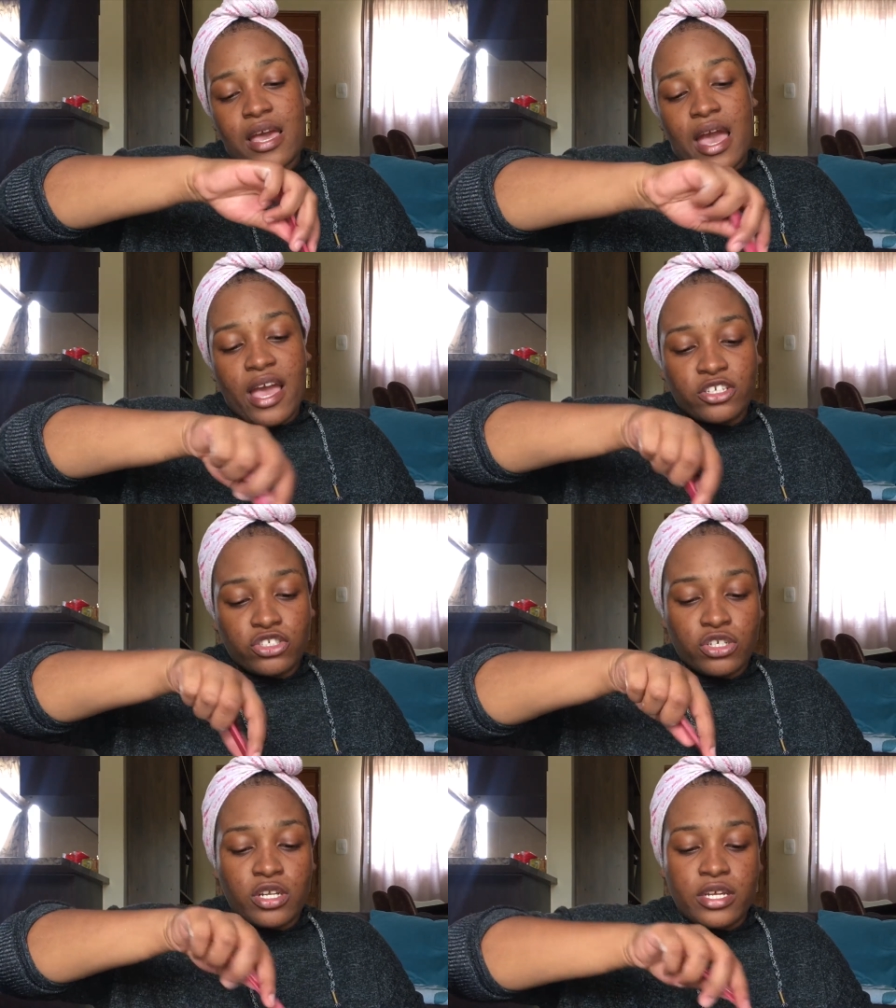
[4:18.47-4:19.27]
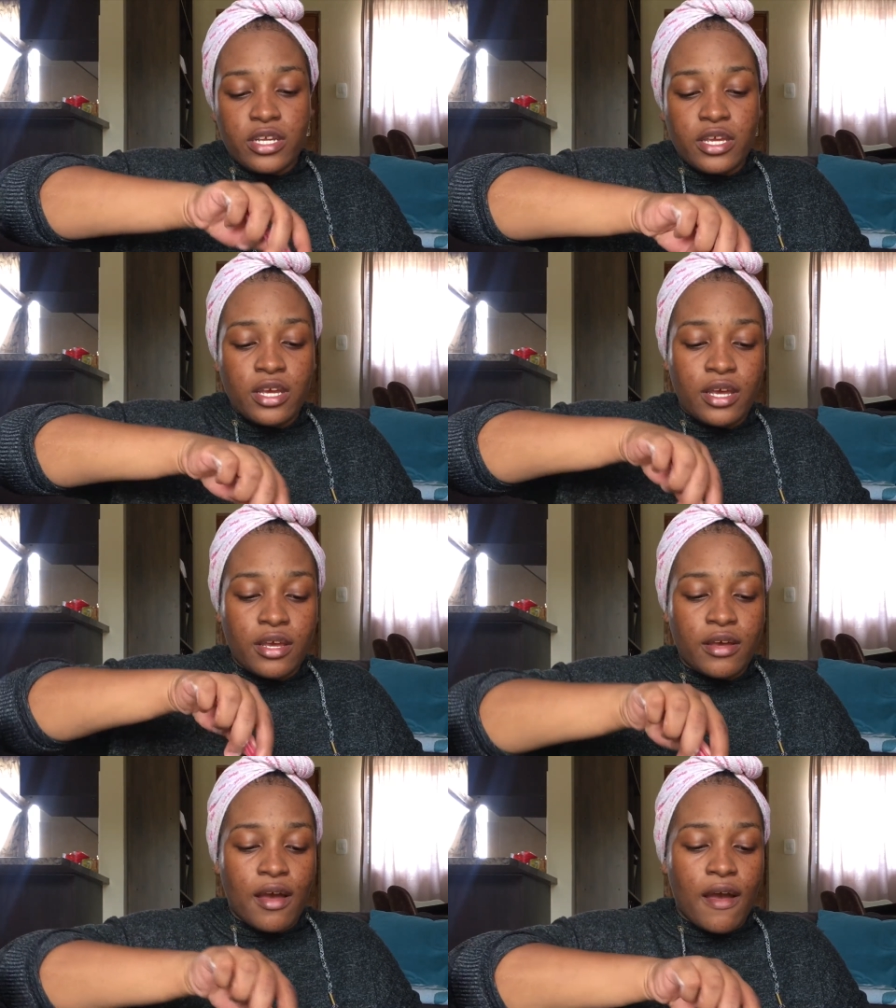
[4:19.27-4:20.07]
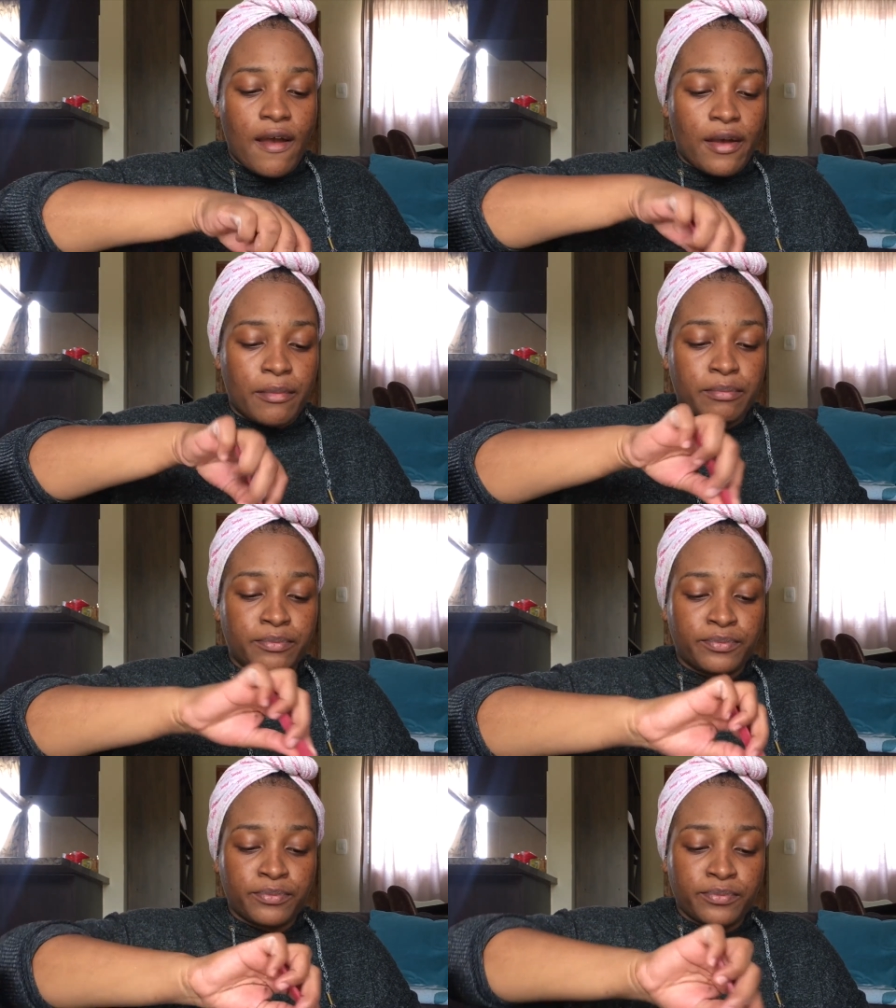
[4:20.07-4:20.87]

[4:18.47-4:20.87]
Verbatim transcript: actually um,